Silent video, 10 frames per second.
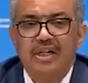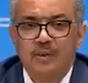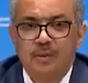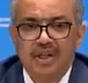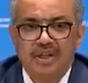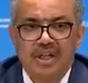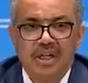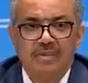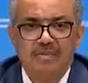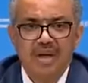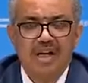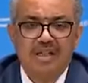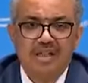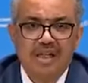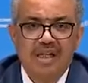especially
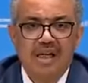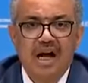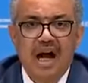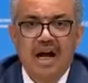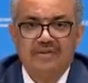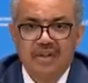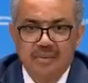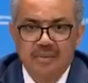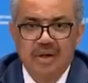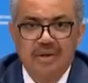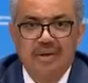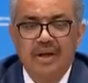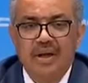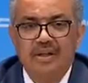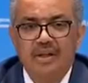immediately after birth
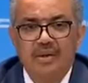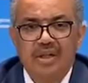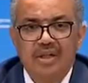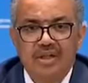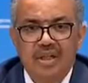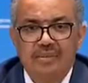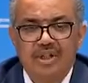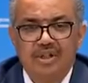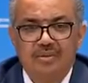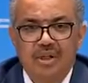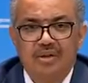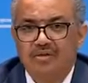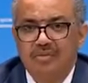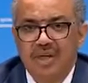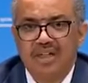and during establishment
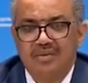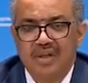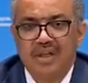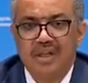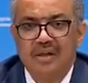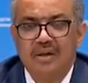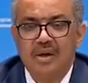of breastfeeding,